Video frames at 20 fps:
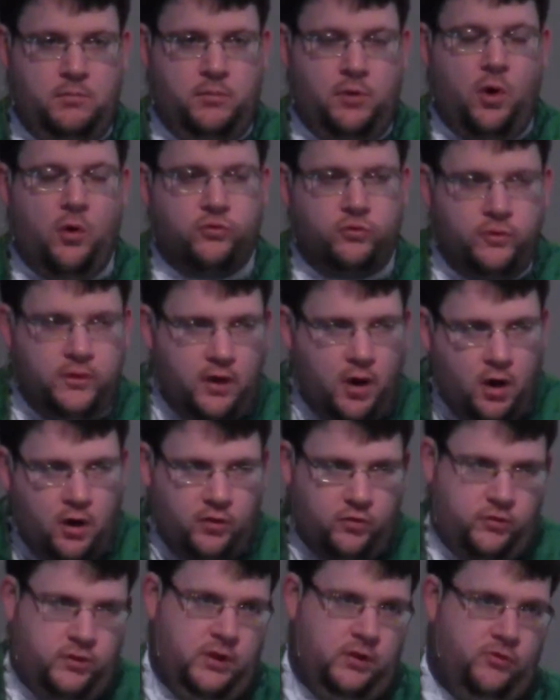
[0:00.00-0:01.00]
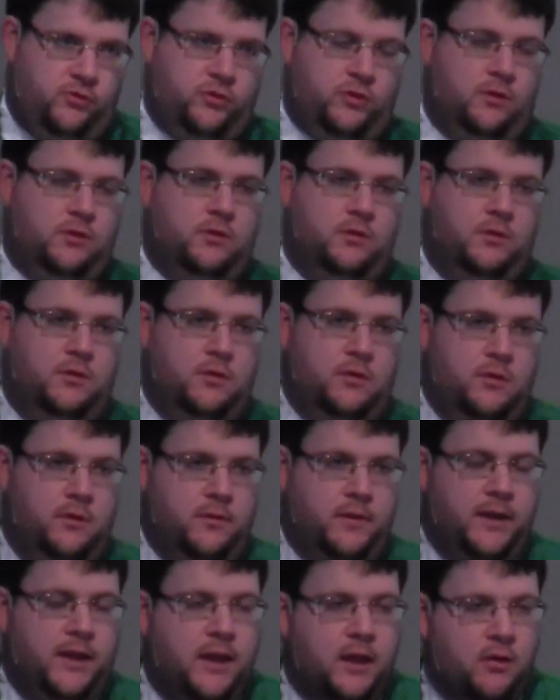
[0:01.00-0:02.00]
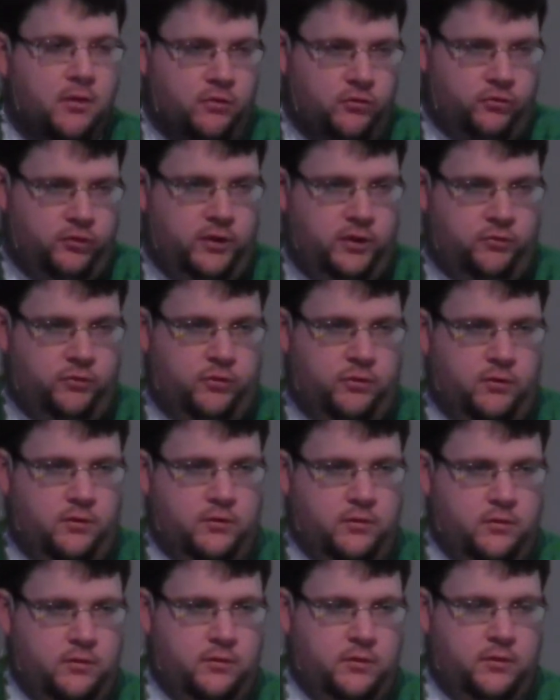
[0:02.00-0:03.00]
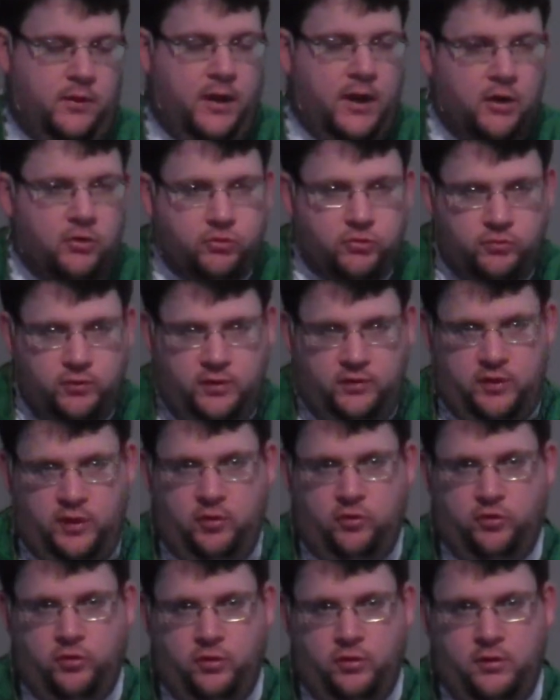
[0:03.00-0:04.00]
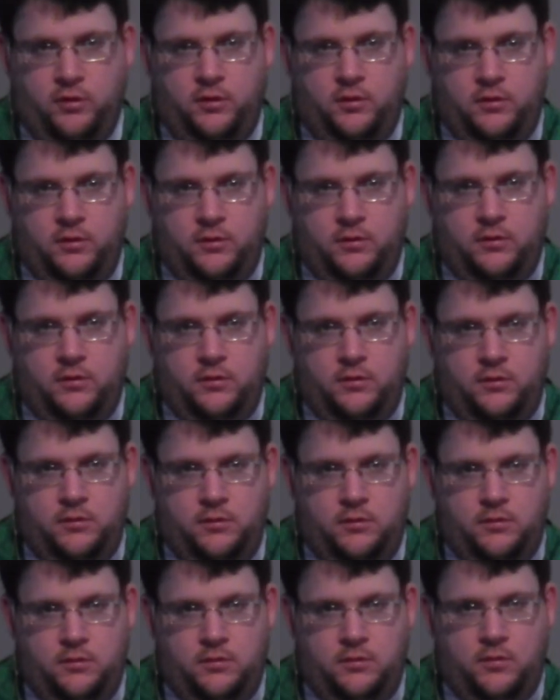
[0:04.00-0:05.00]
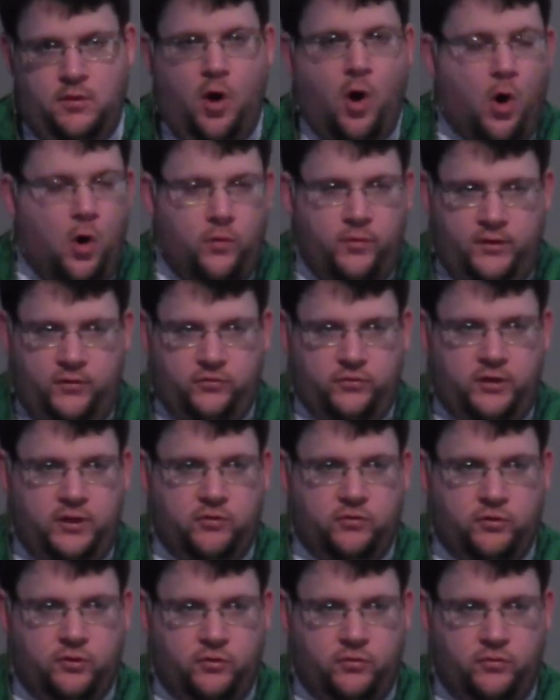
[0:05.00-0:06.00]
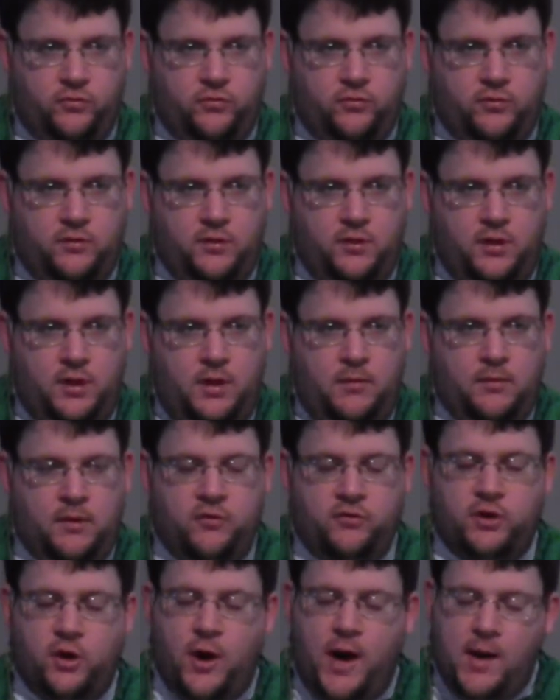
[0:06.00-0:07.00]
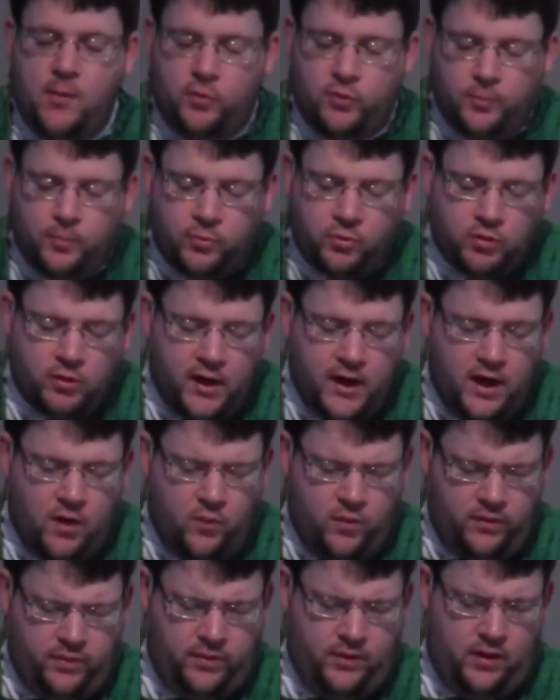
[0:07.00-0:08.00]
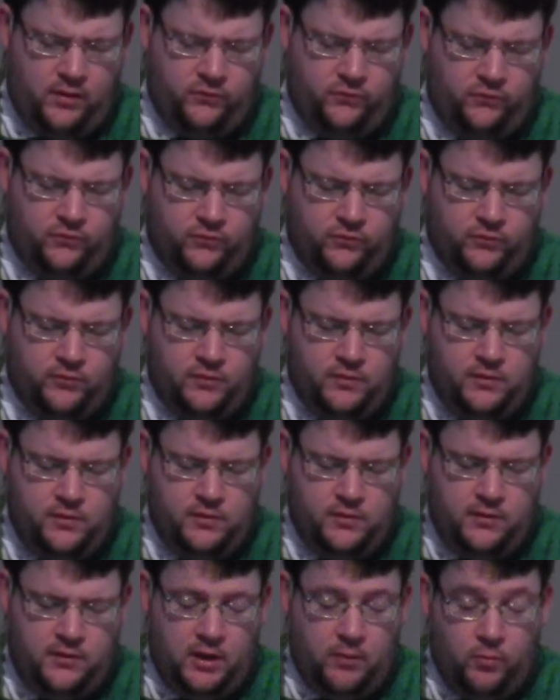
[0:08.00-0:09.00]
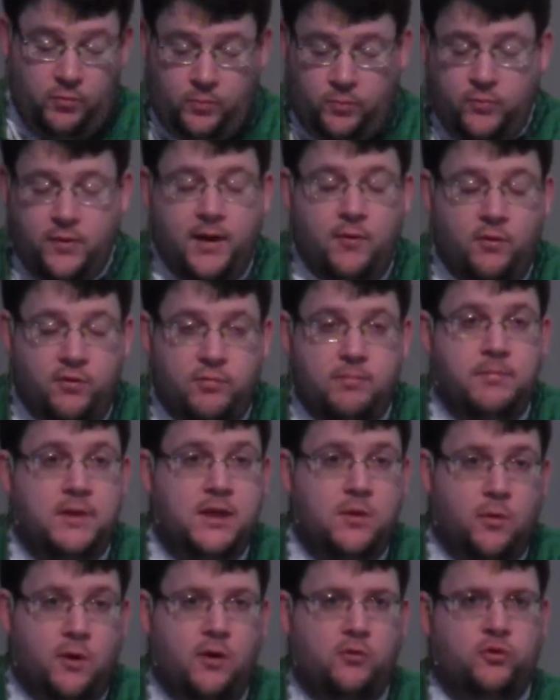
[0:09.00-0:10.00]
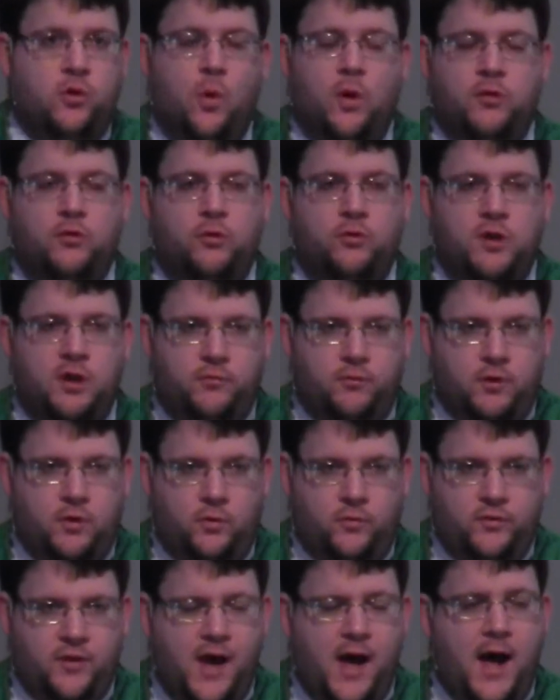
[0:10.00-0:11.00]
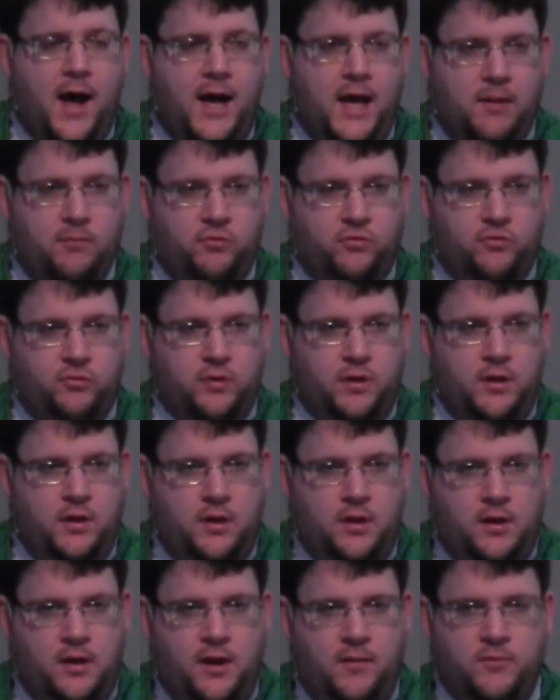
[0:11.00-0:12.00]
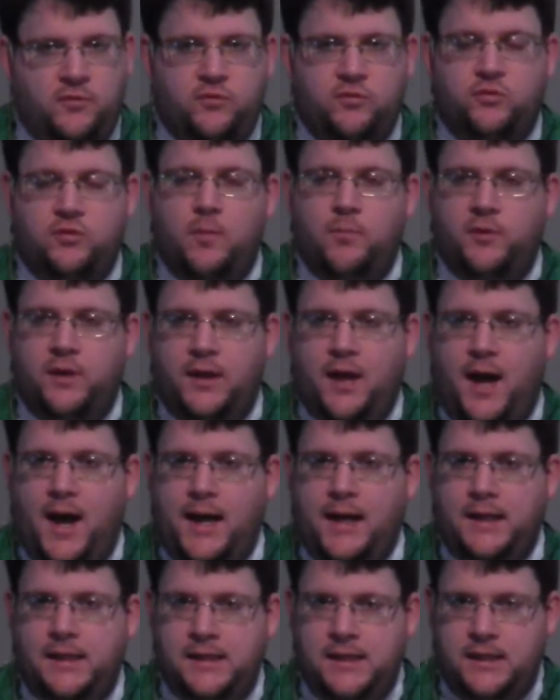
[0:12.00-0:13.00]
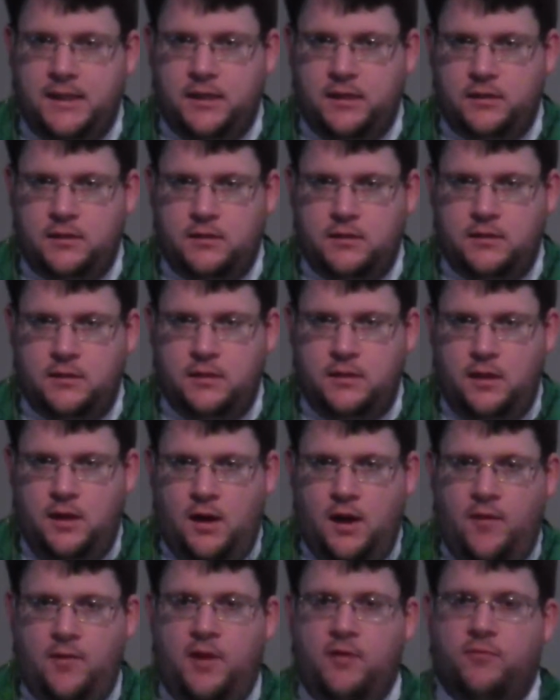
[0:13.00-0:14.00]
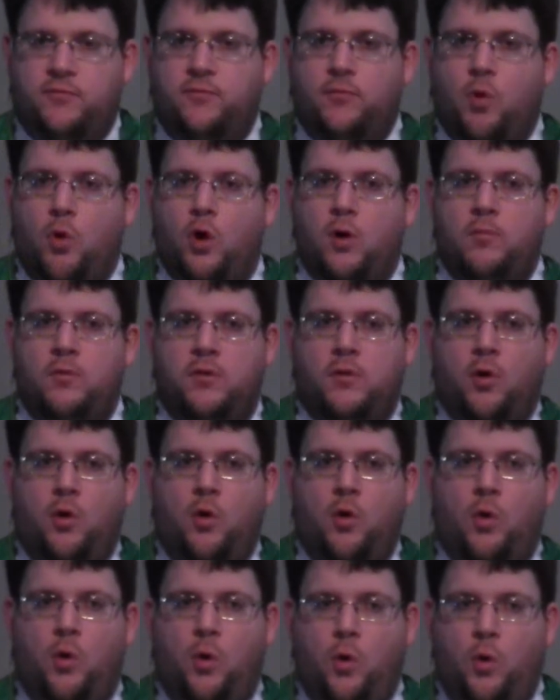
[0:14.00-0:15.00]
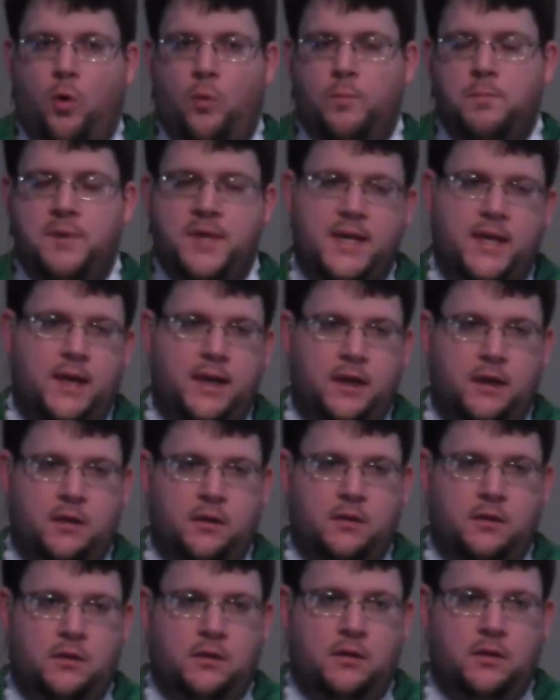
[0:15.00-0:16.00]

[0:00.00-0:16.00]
but also the art teacher, the English teacher, the history teacher, all these teachers, because they were able to pray with us. They were able to pray with me when I was going through difficult times. And this is something I needed. And they formed the whole being